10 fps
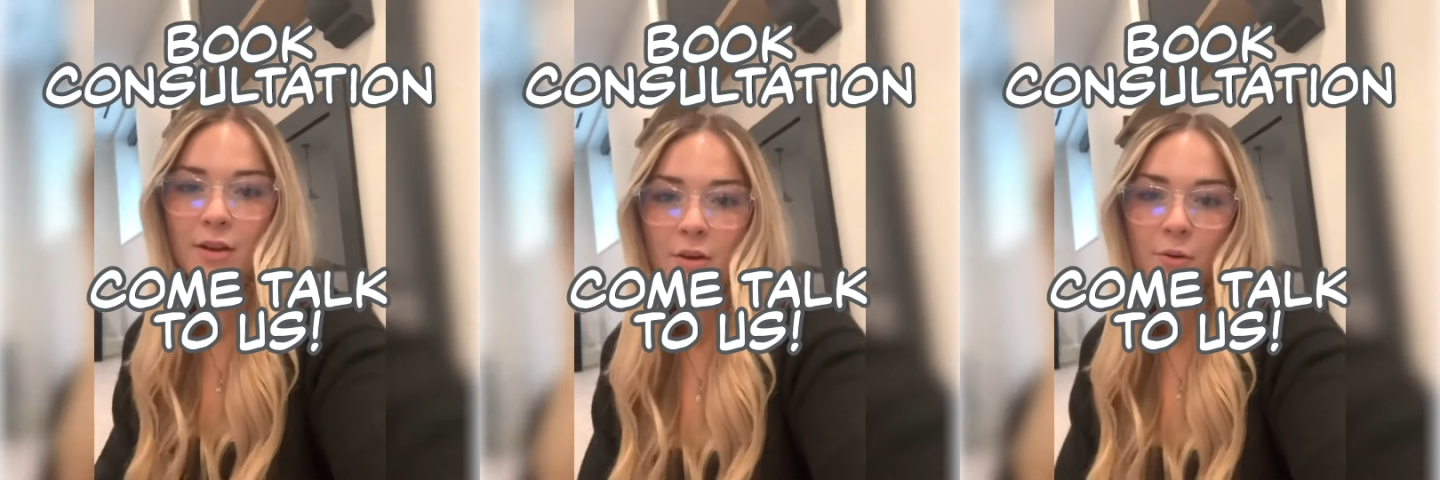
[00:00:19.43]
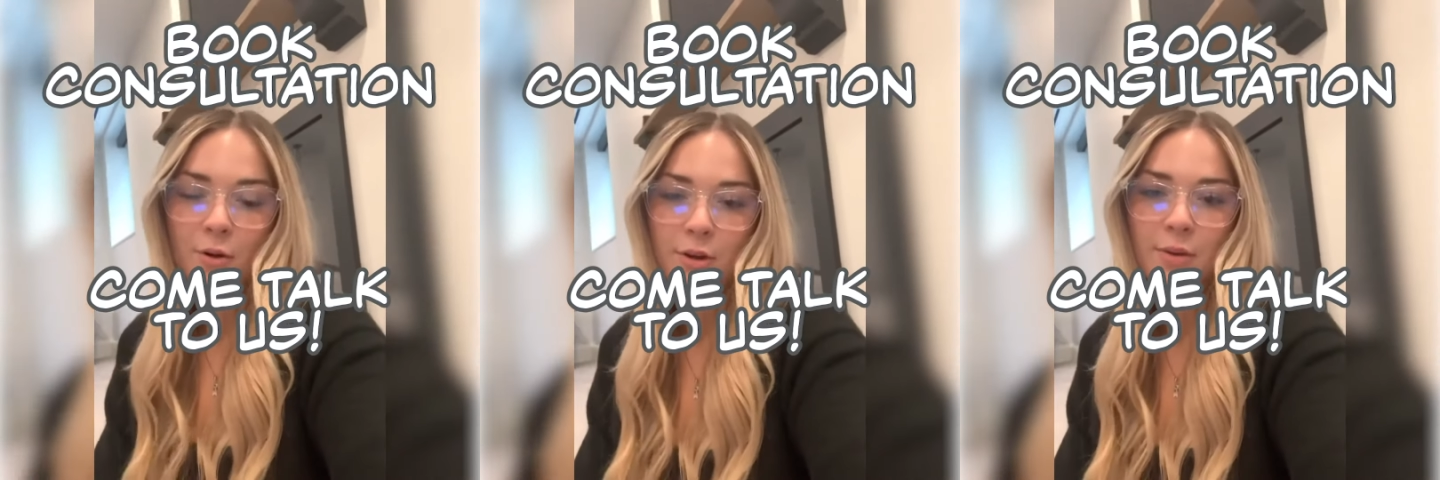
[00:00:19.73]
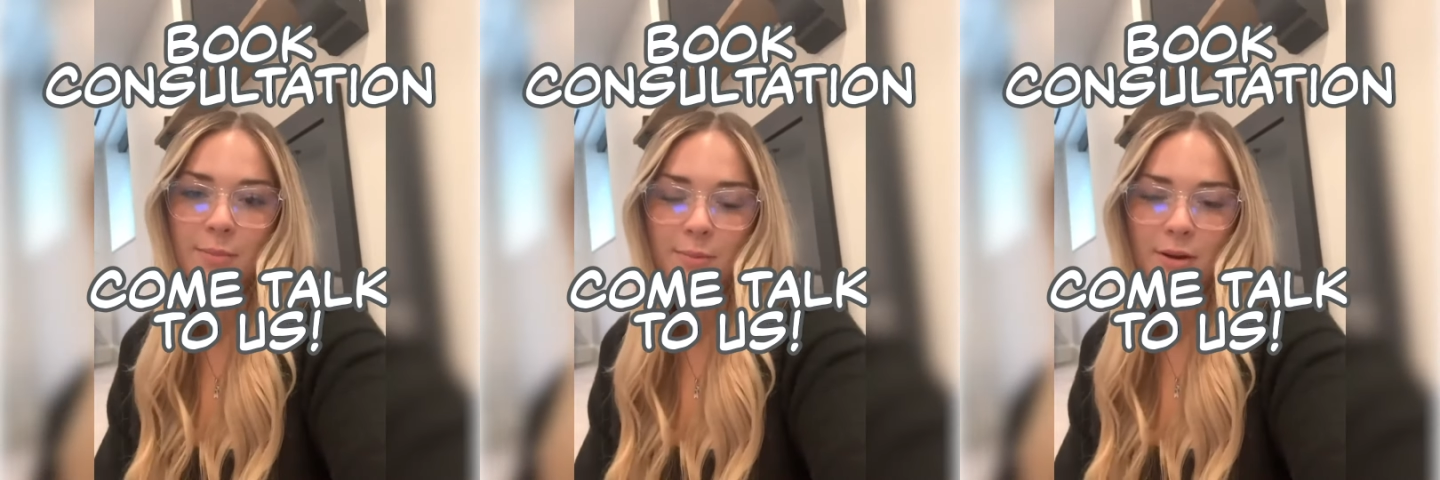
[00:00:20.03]
or you
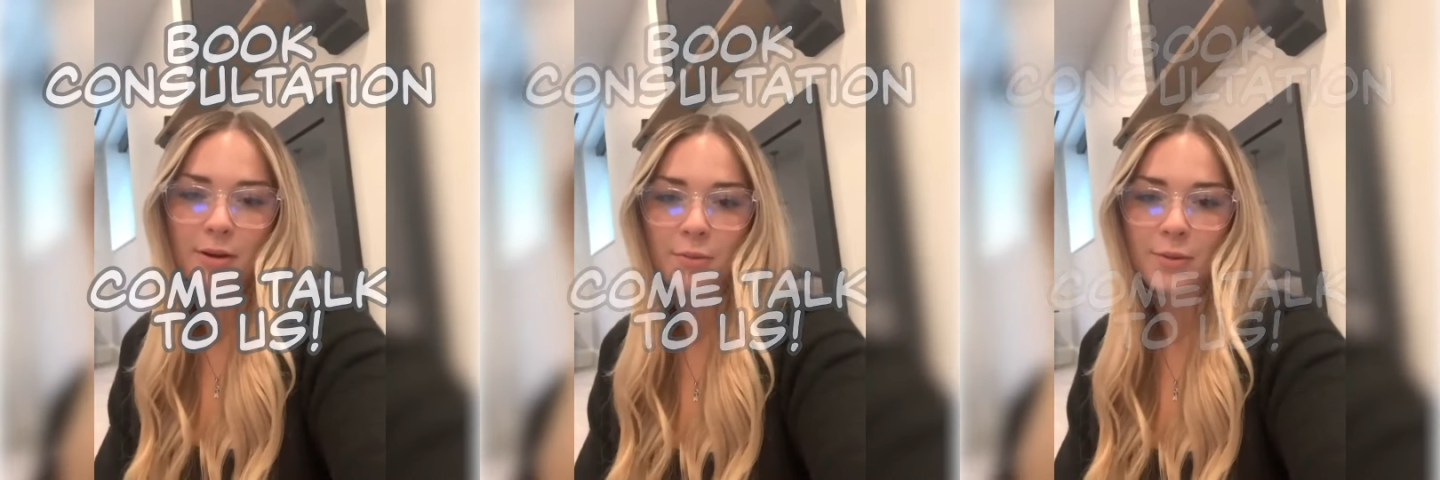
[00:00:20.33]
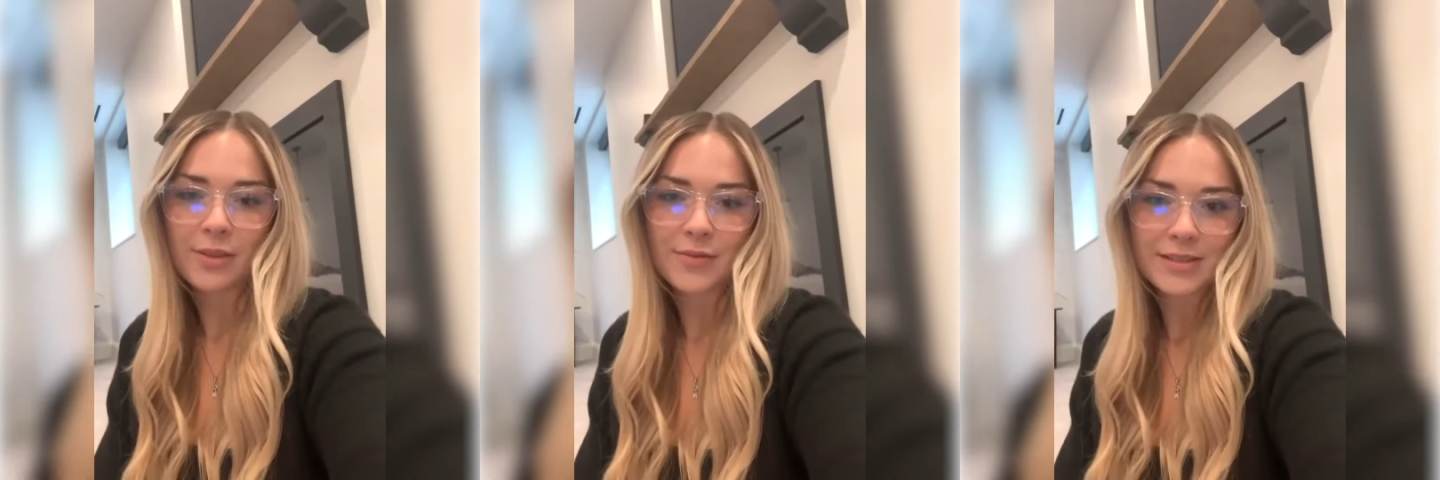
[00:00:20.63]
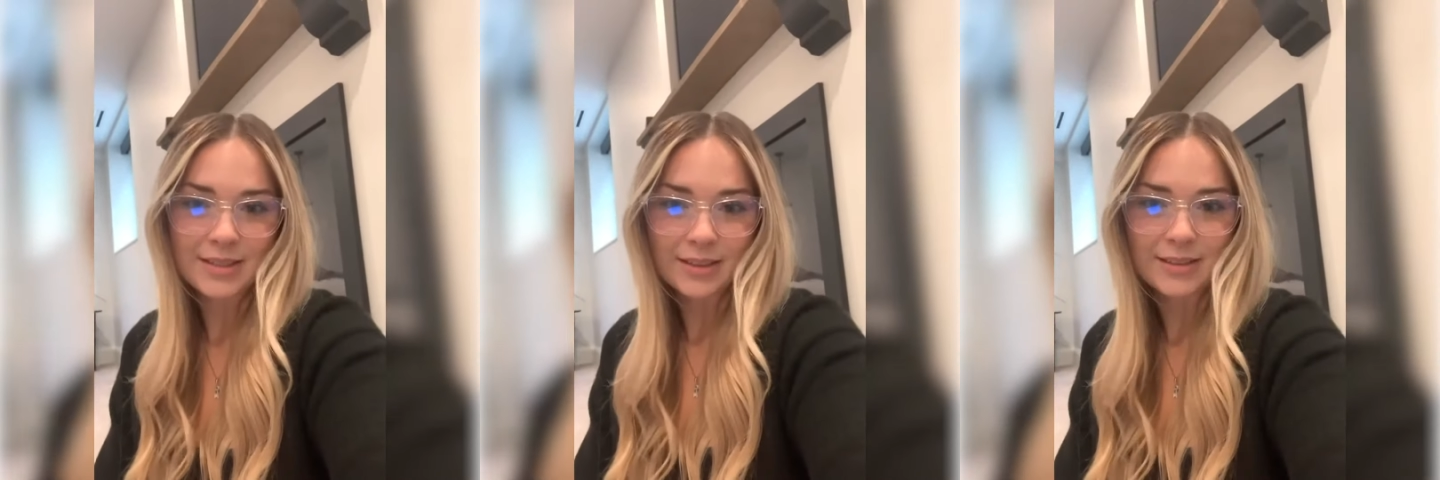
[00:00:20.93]
can book with a
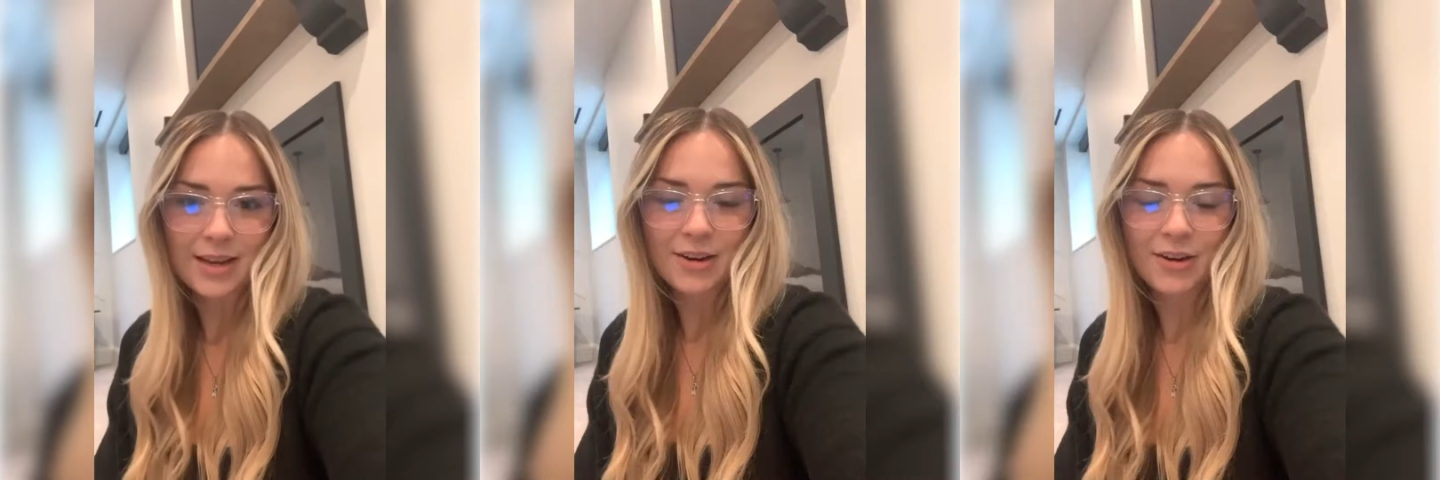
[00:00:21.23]
facilitator.